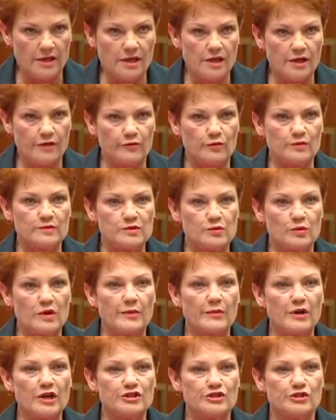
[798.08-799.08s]
If it was one
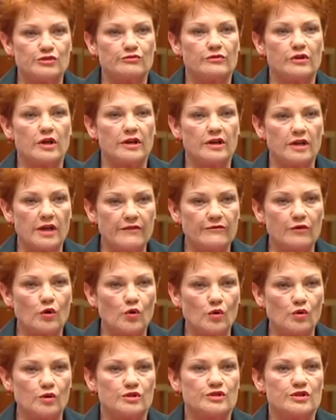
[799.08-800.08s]
of my children, I'd love
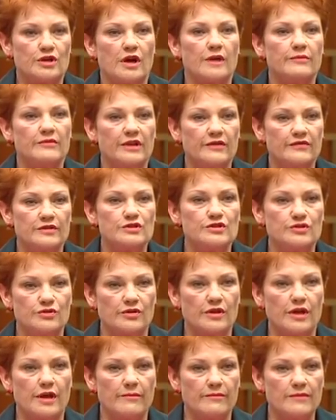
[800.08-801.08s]
all the time given to
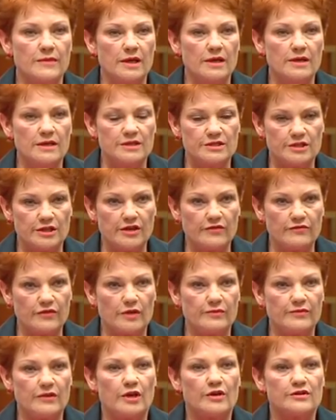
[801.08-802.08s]
them, to give
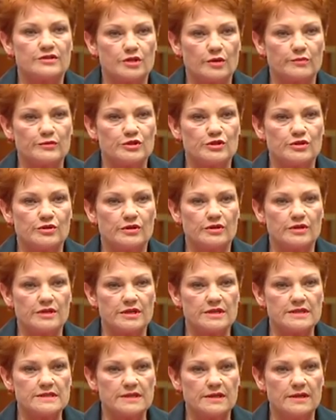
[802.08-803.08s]
them those
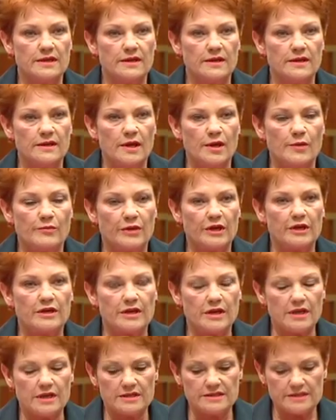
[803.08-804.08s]
opportunities. But
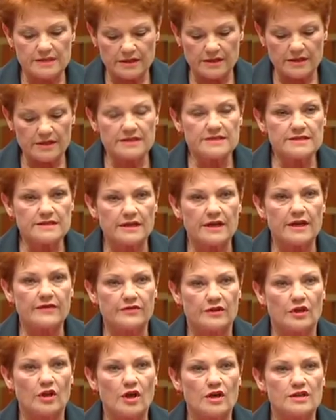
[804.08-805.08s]
is it at
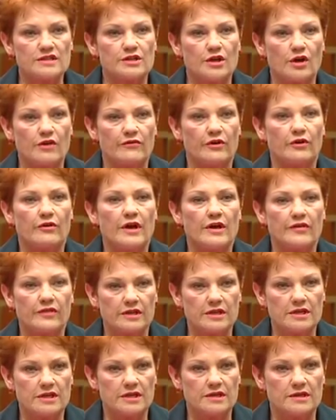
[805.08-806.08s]
the loss of our other
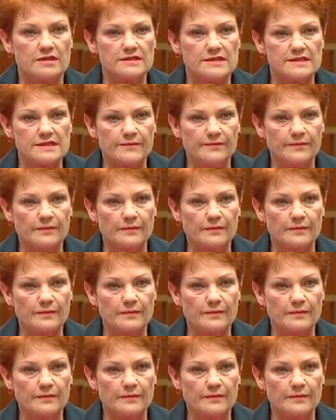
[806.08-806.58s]
kids?